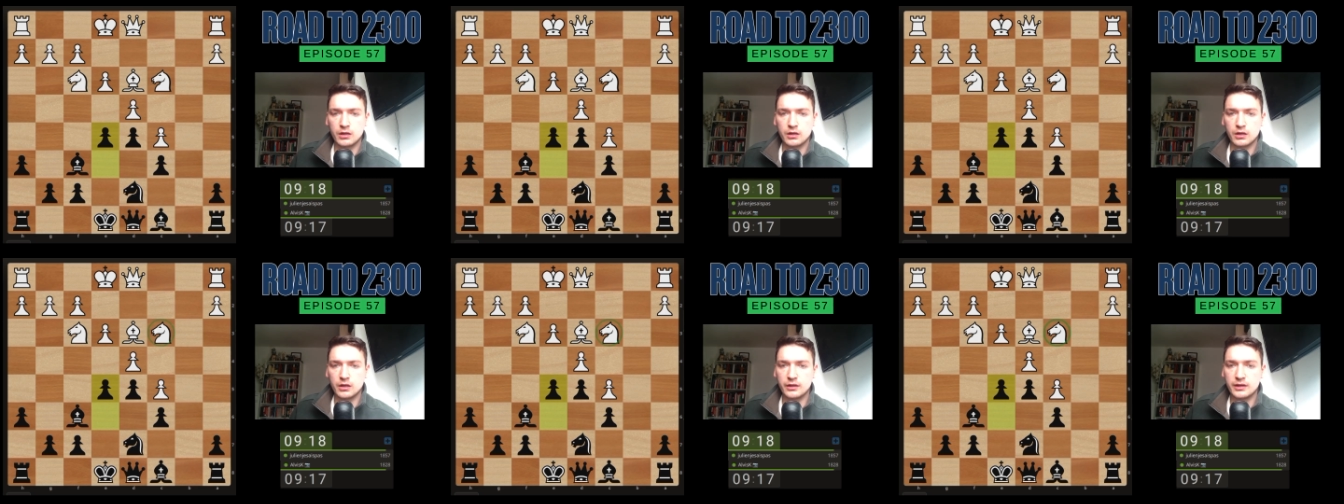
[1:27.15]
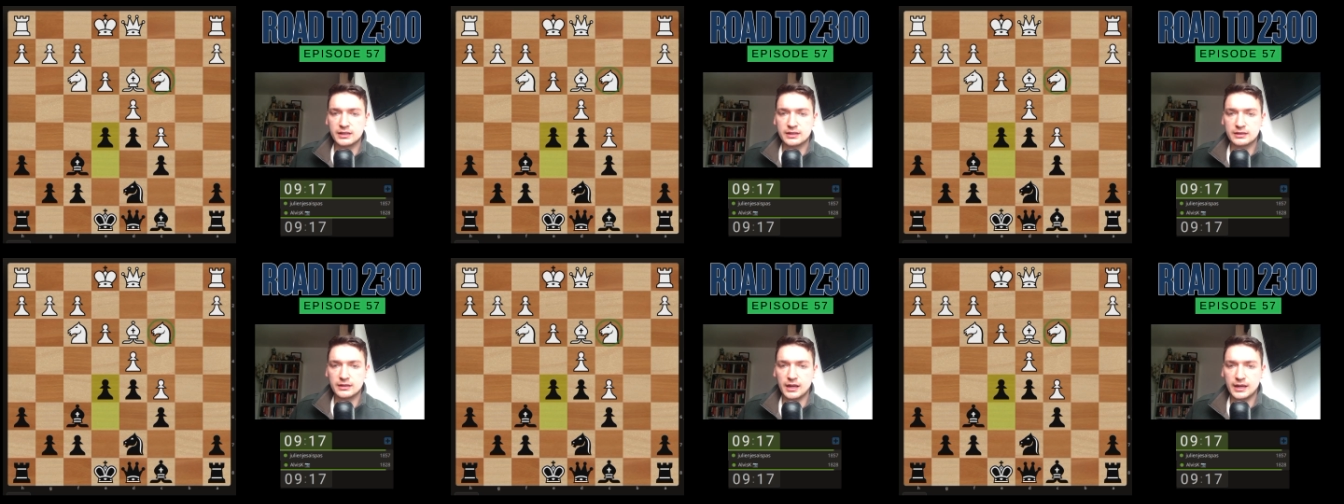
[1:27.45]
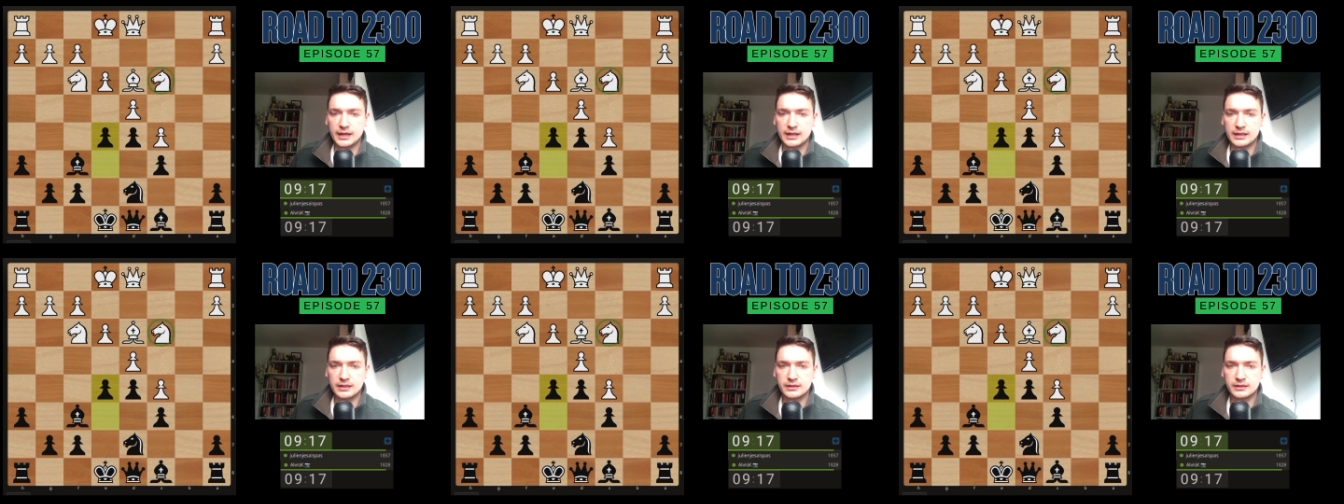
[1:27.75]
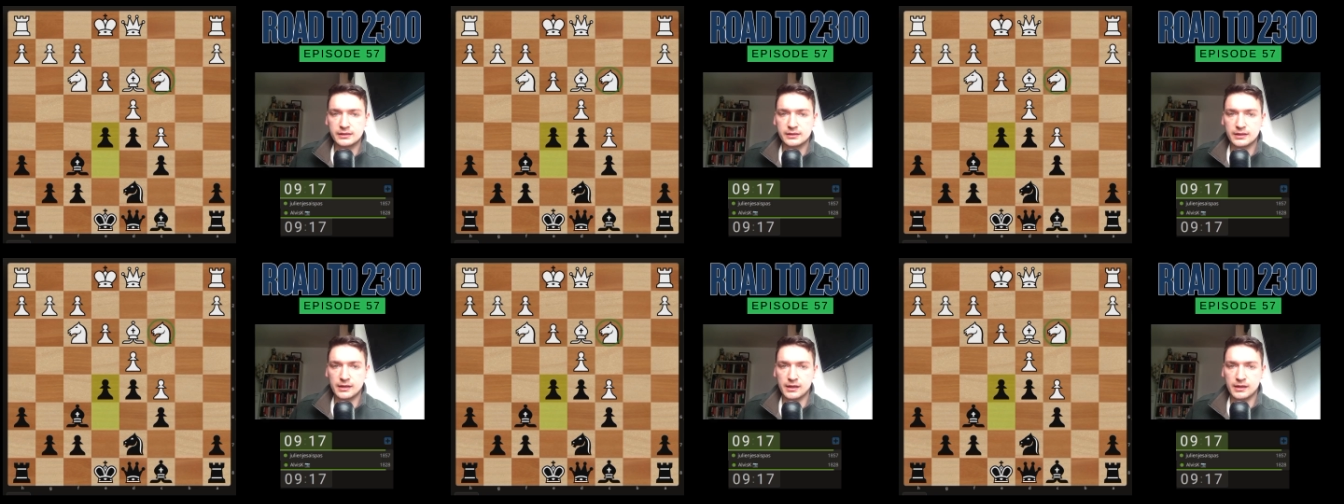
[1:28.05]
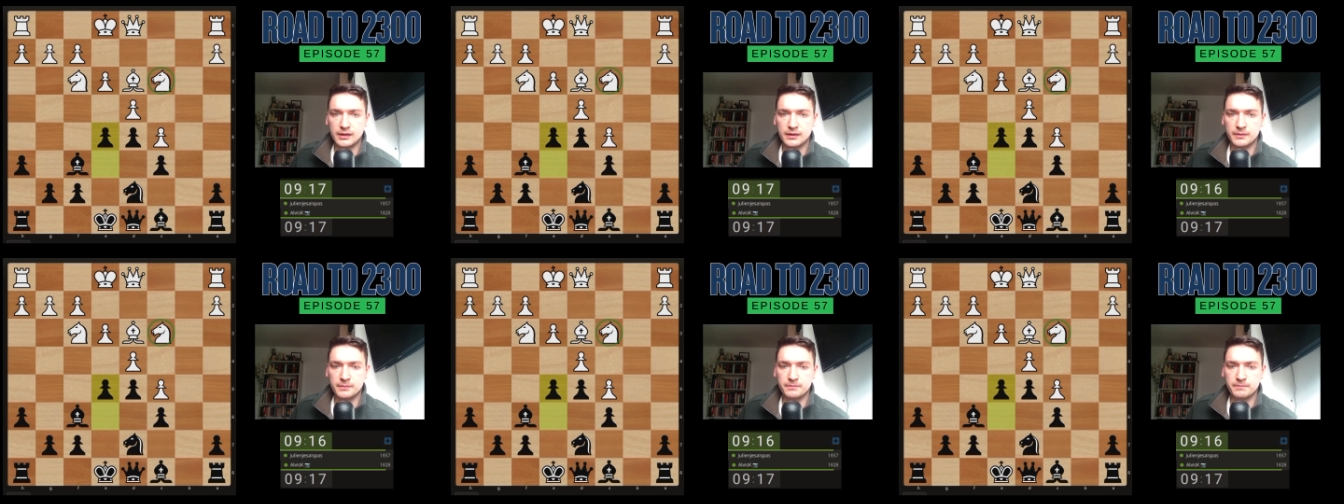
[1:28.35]
This knight is
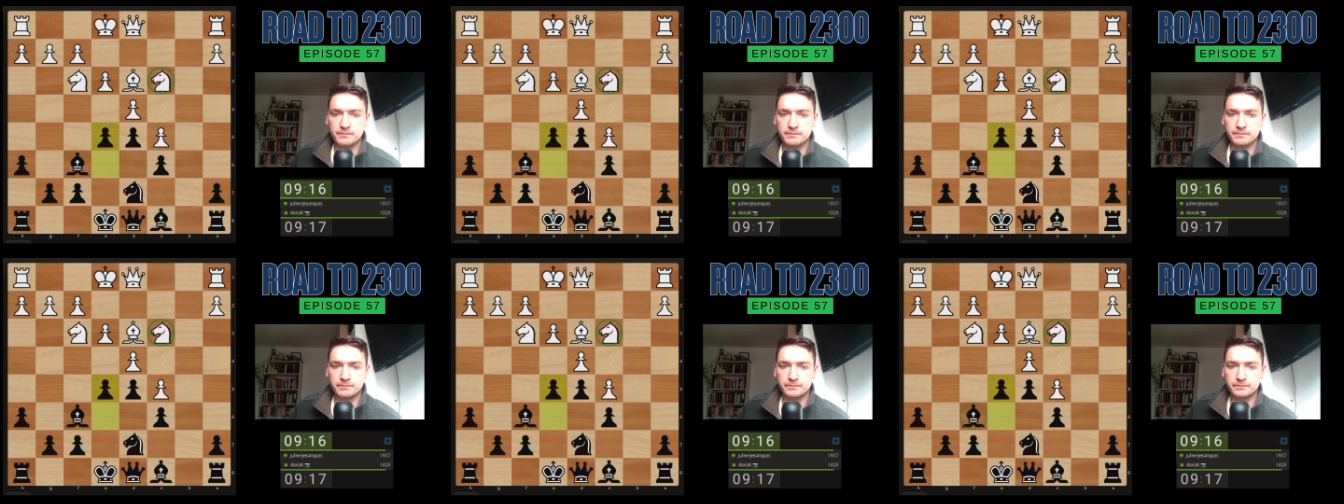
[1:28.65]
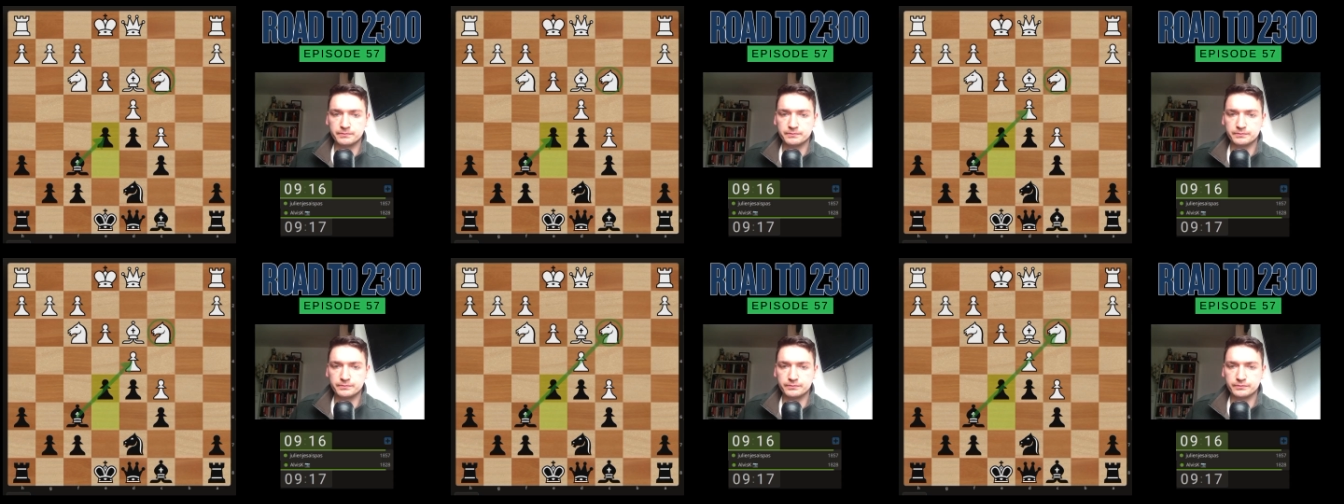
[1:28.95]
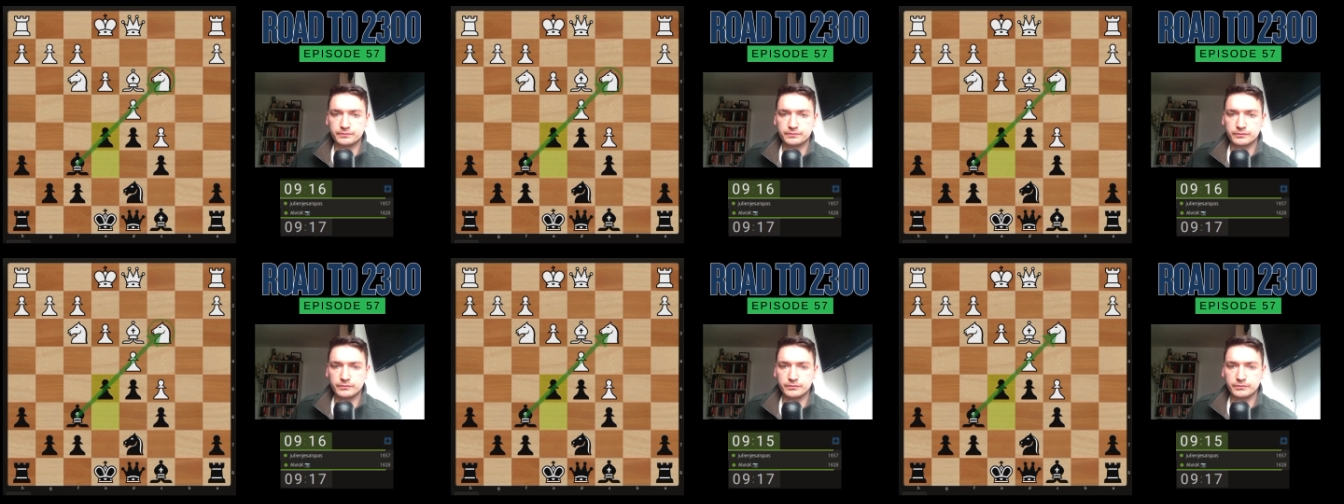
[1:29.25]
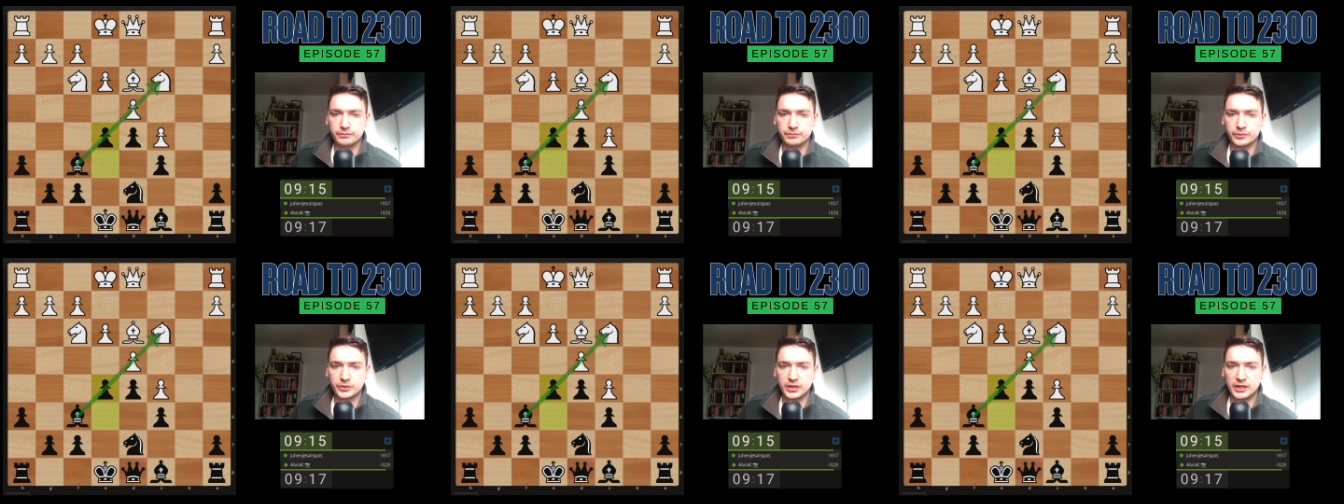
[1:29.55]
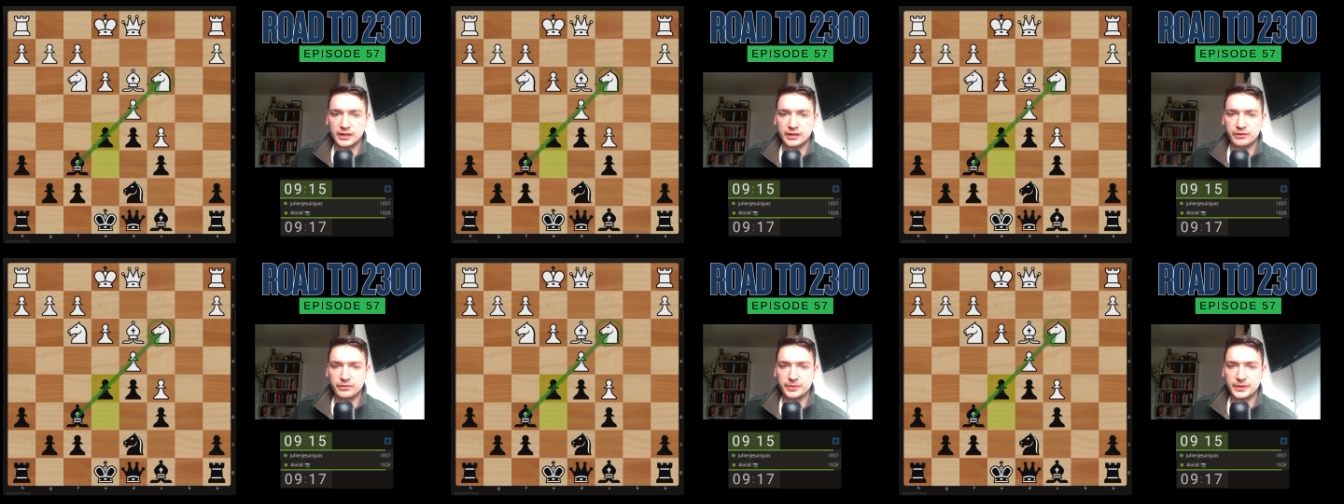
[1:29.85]
kind
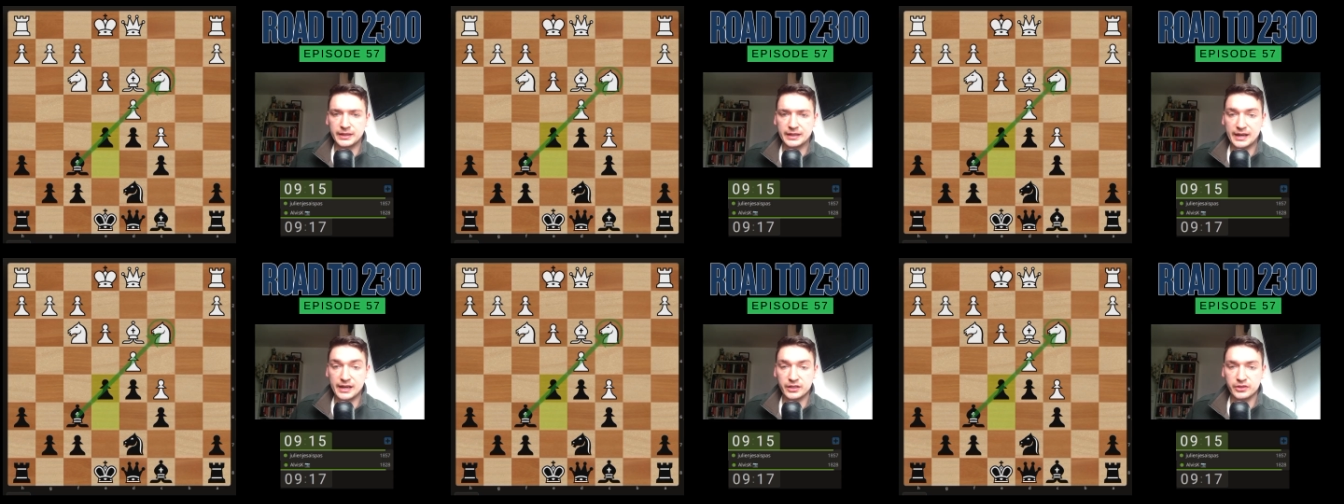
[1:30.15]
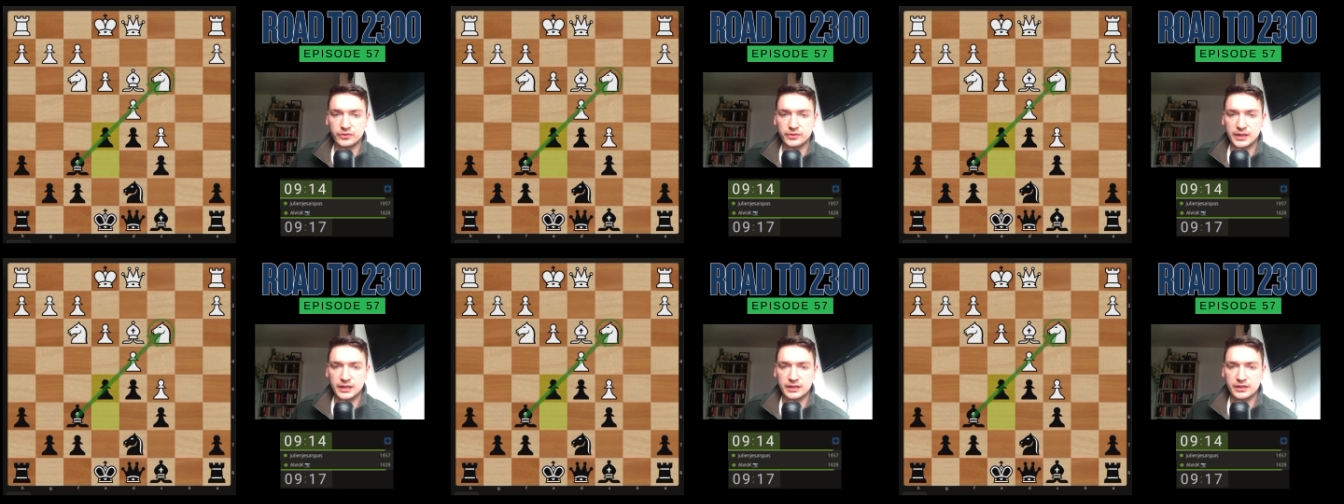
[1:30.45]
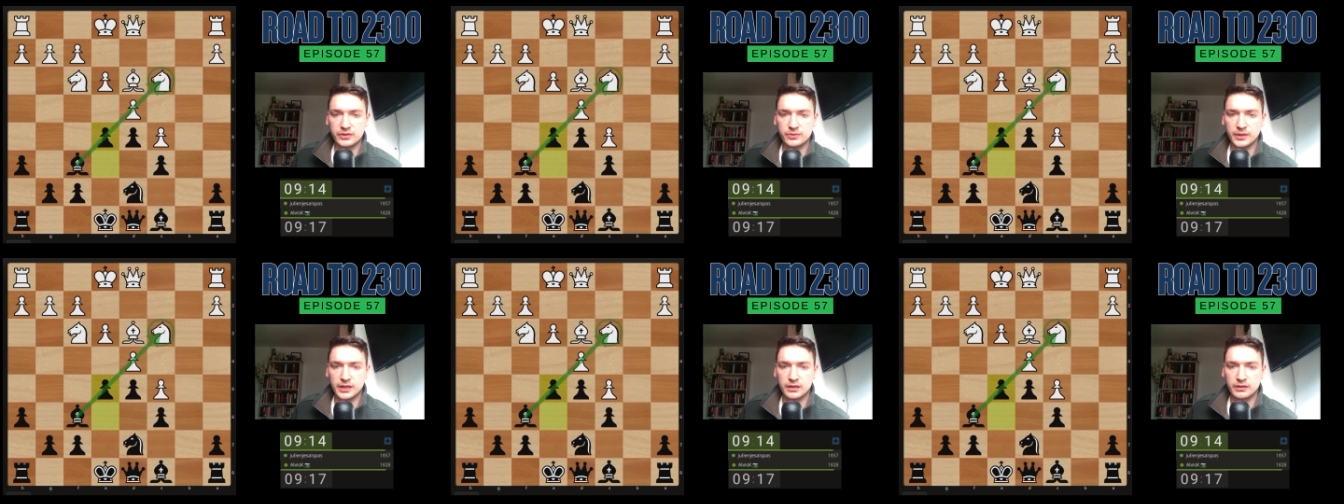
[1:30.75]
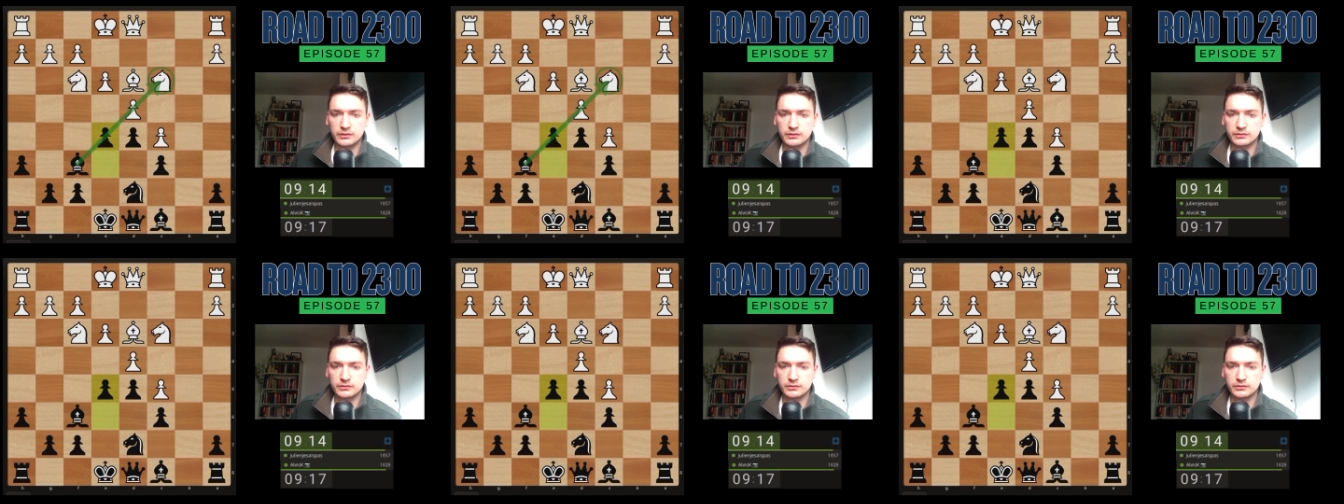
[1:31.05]
of being x-rayed as well.